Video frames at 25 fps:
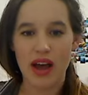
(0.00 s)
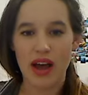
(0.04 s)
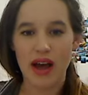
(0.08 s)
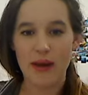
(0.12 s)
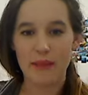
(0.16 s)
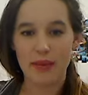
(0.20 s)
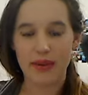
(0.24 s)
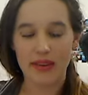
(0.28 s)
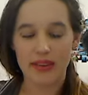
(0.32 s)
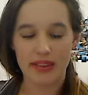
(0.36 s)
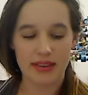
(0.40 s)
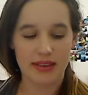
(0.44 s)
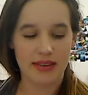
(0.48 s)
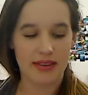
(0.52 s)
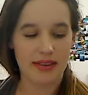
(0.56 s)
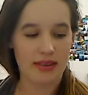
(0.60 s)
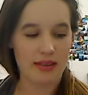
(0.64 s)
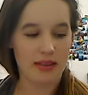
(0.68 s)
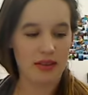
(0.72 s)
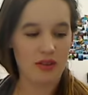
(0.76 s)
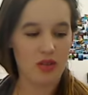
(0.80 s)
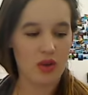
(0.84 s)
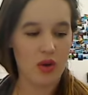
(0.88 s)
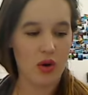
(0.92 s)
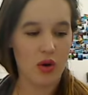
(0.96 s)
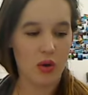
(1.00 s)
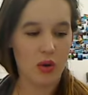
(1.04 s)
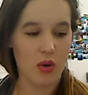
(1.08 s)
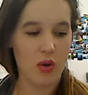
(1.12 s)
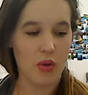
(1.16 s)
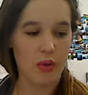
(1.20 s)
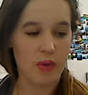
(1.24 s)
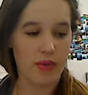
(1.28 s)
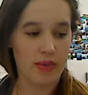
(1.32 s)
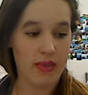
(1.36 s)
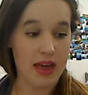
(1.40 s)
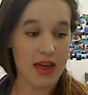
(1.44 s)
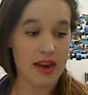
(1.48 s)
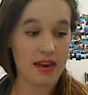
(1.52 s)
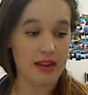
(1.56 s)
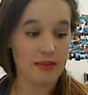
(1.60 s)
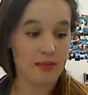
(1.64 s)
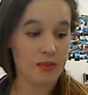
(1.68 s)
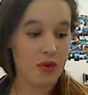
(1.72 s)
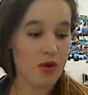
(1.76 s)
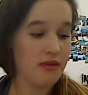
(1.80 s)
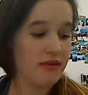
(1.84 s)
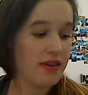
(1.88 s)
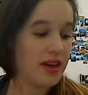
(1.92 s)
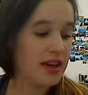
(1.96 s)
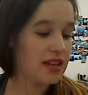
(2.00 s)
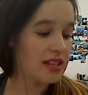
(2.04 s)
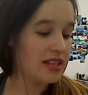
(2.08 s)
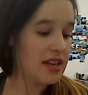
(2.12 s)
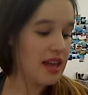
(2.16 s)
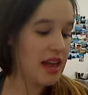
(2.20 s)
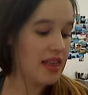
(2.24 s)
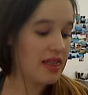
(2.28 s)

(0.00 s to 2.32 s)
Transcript: up. So that is perfect.